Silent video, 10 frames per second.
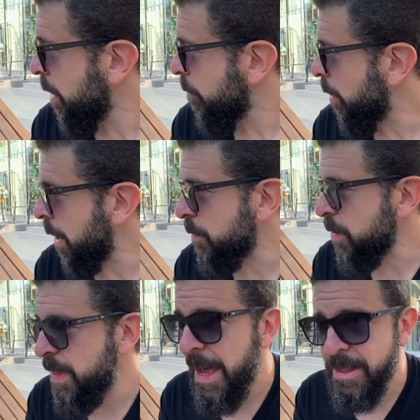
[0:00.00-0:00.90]

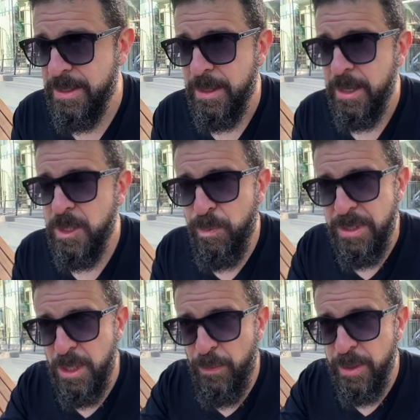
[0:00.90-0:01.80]
that
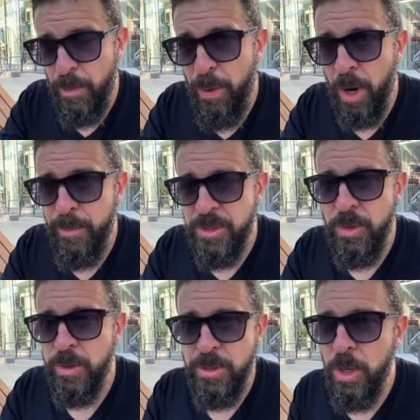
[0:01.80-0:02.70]
specific department
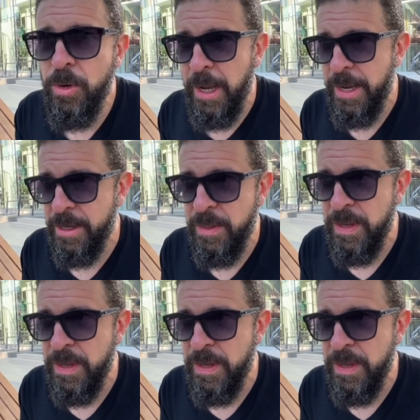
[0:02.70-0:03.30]
store is located in the